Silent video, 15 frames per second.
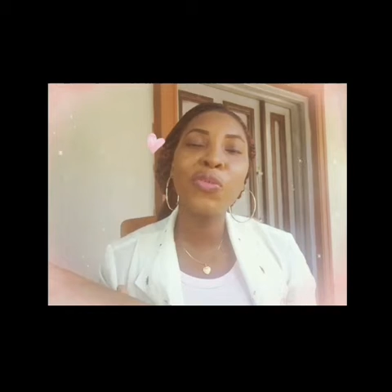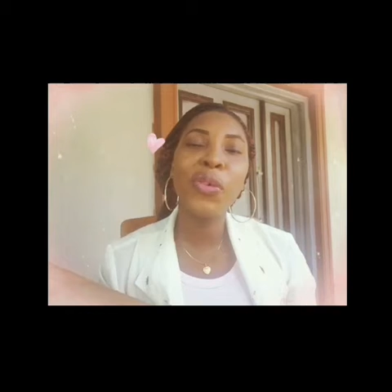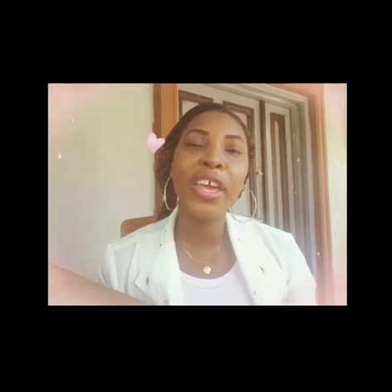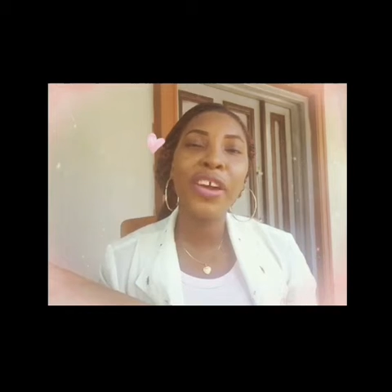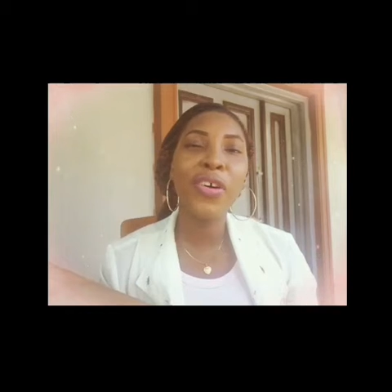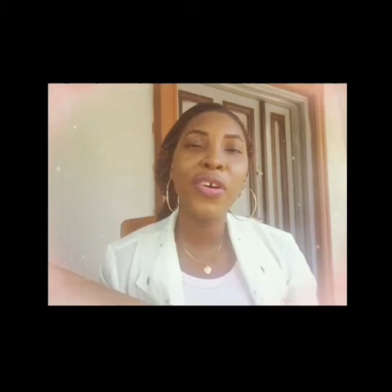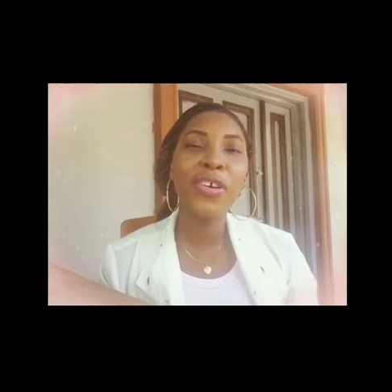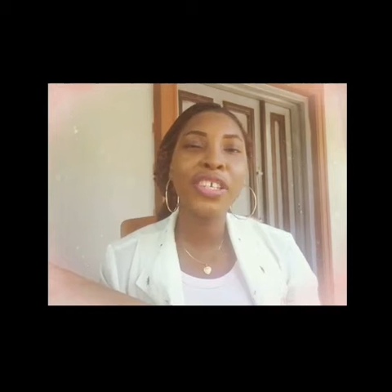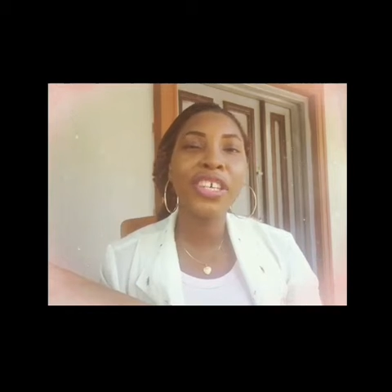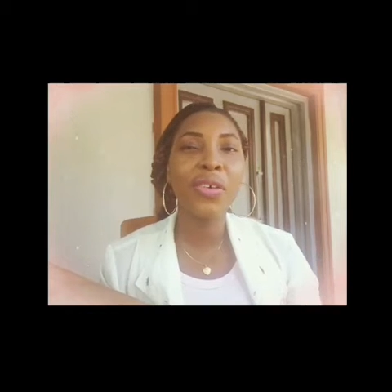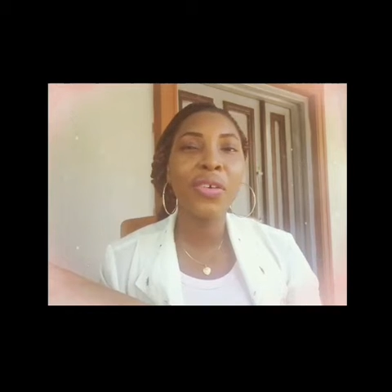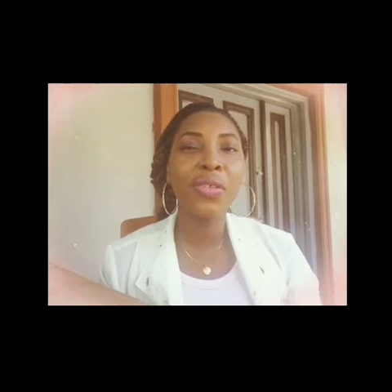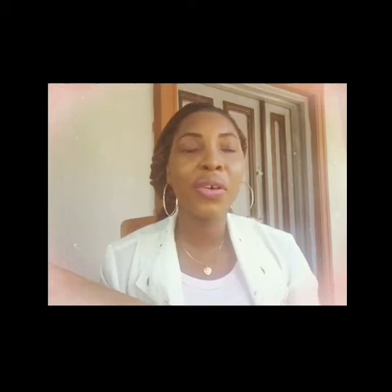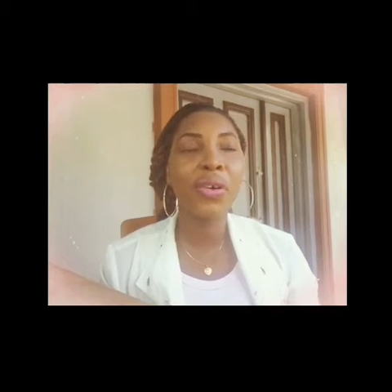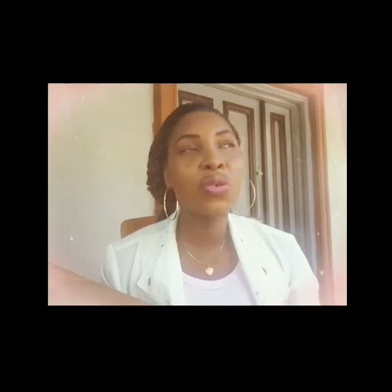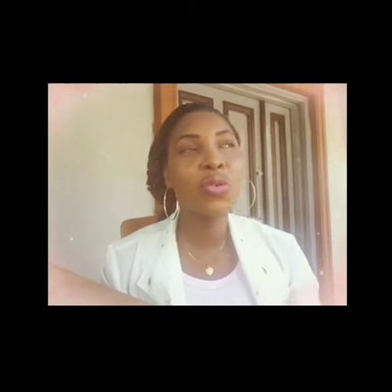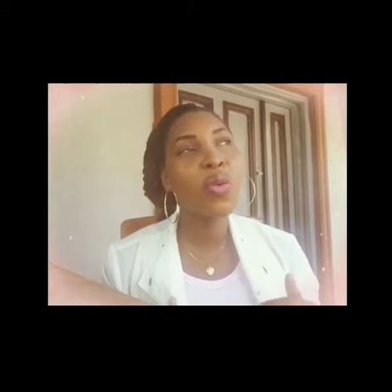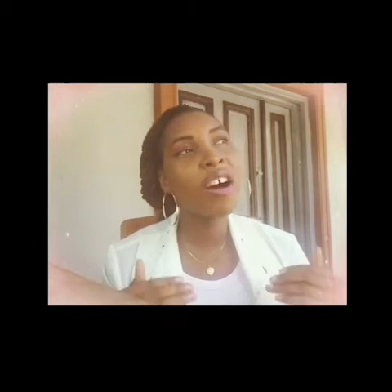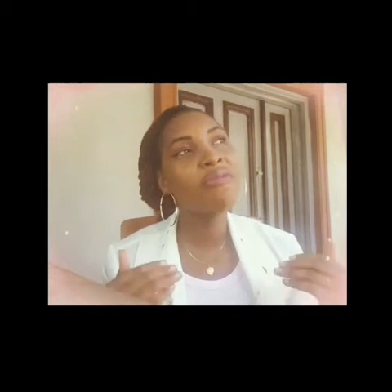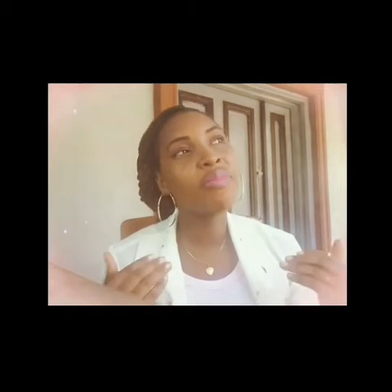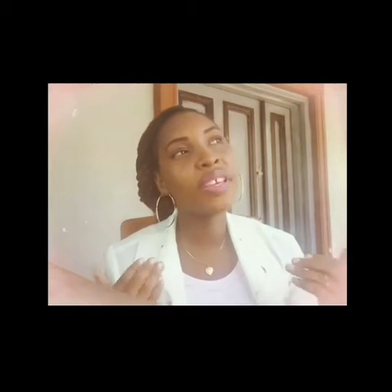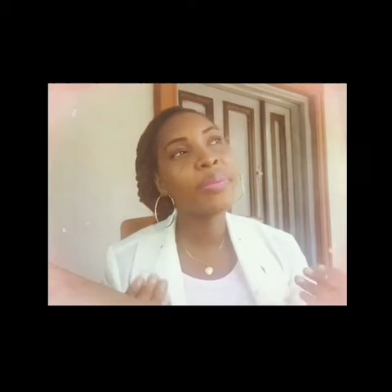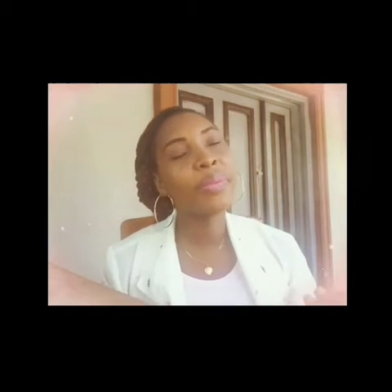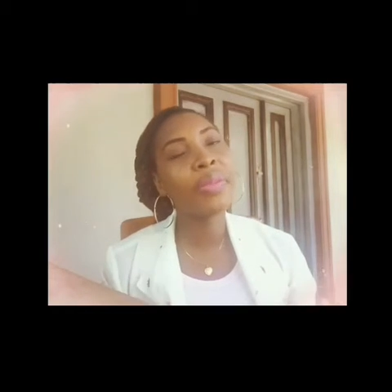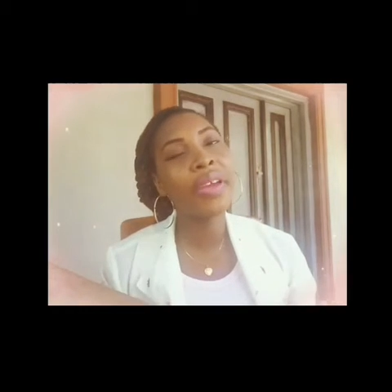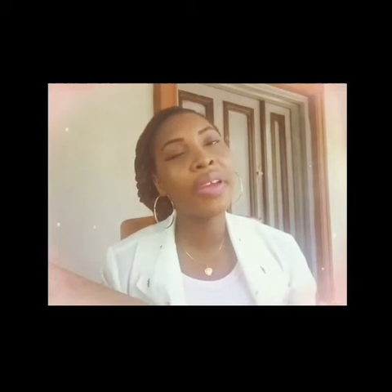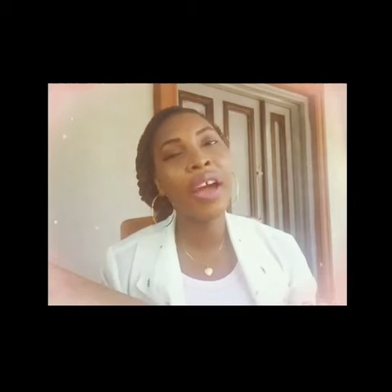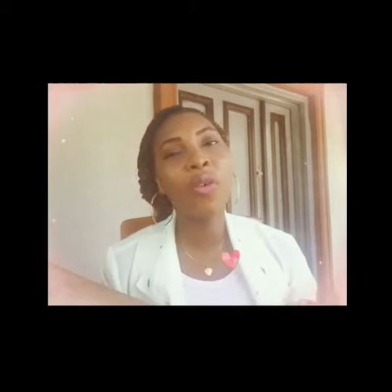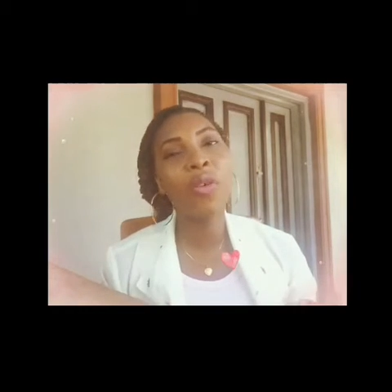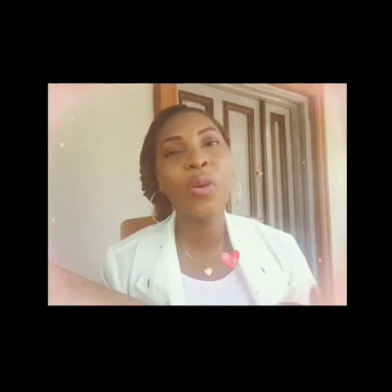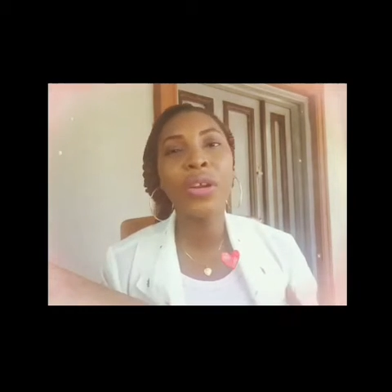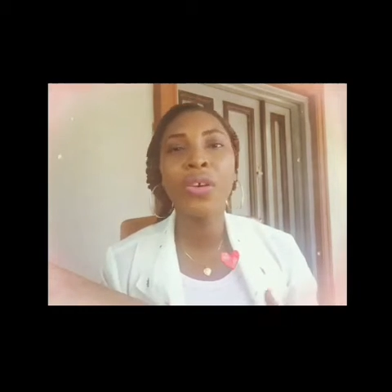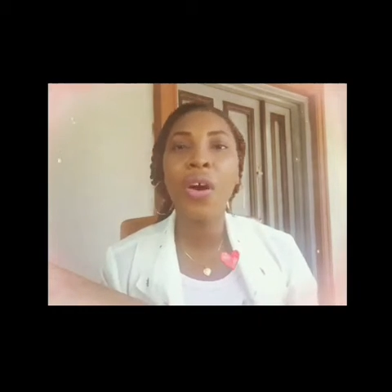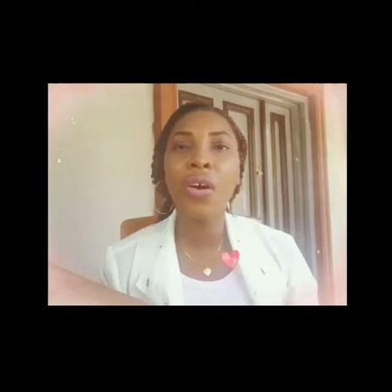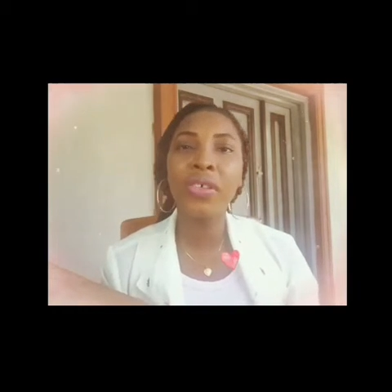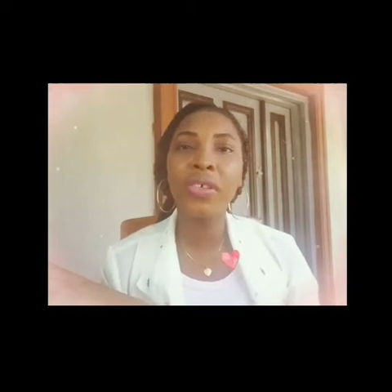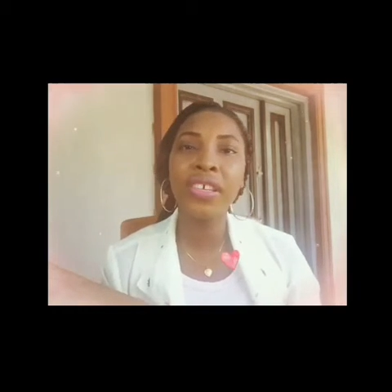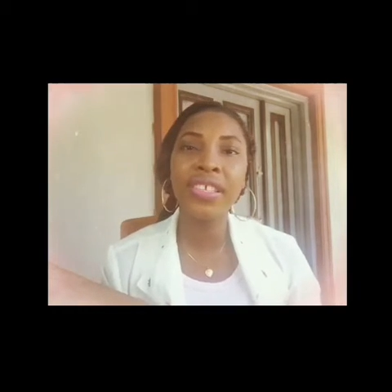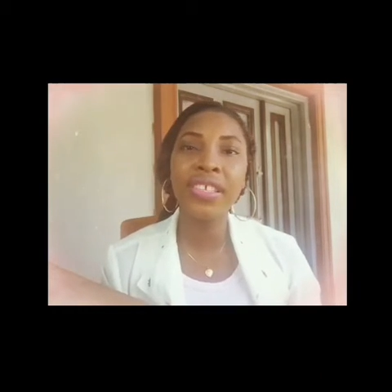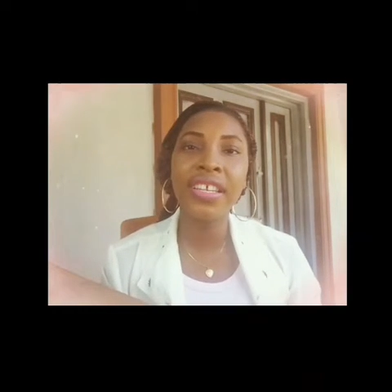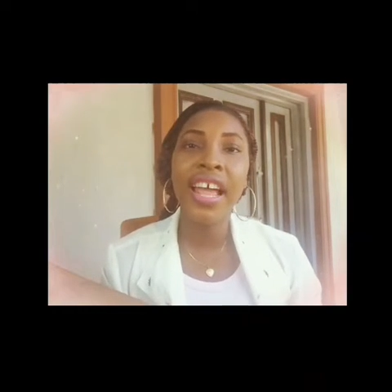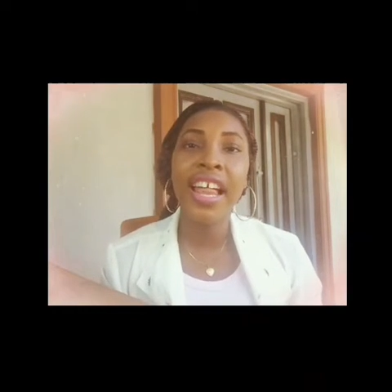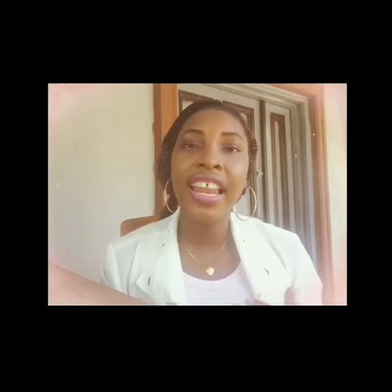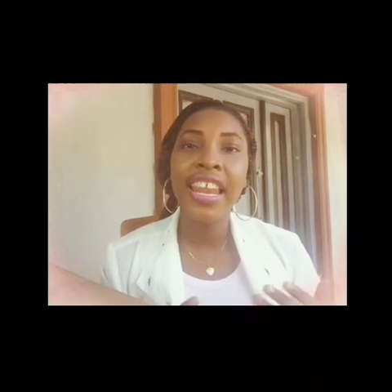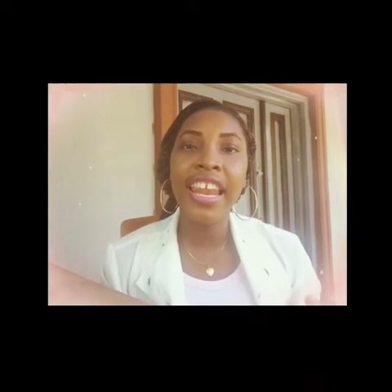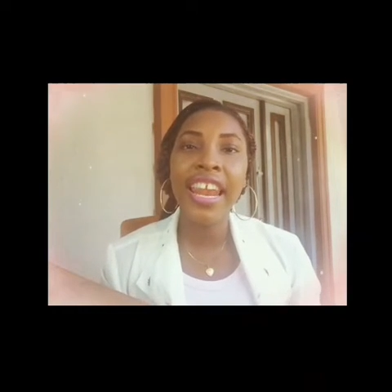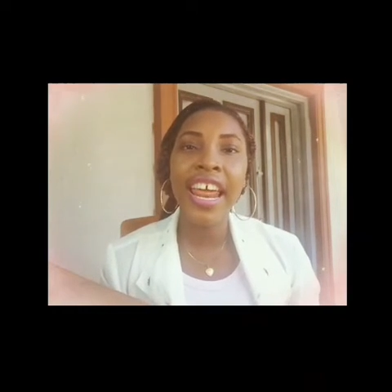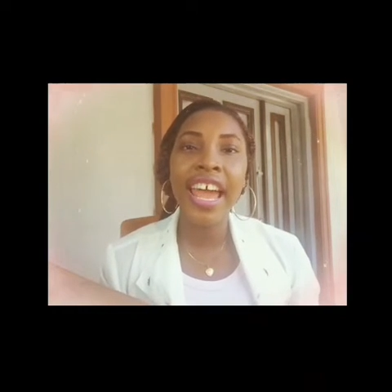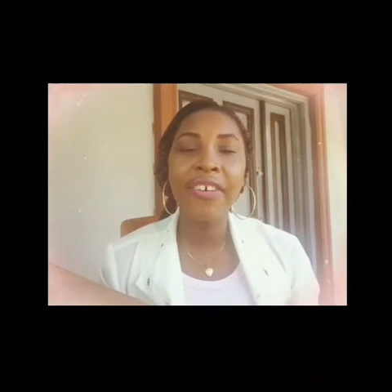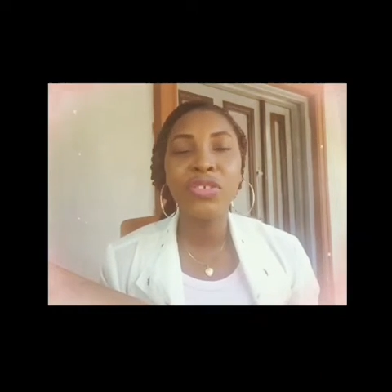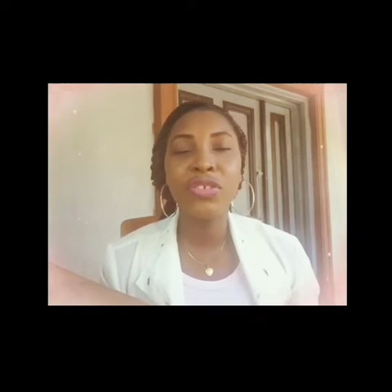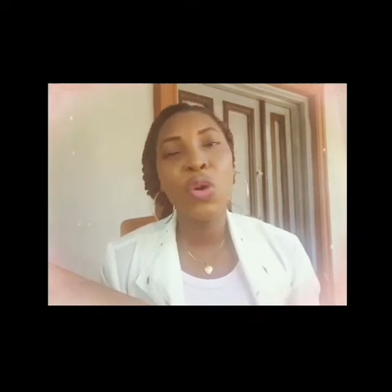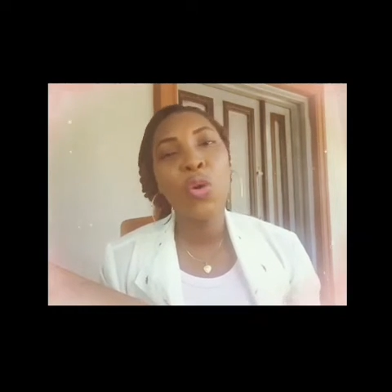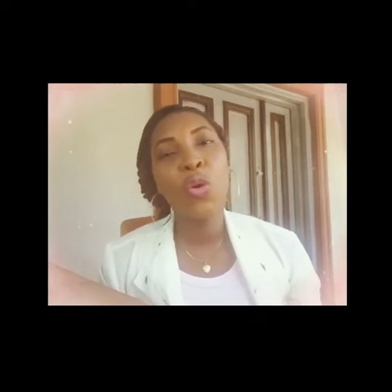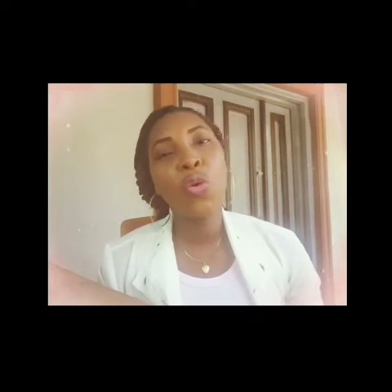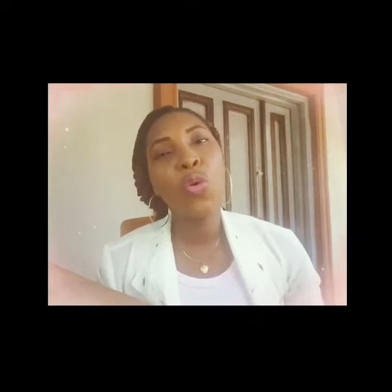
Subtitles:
one way or the other, who have been there when others left,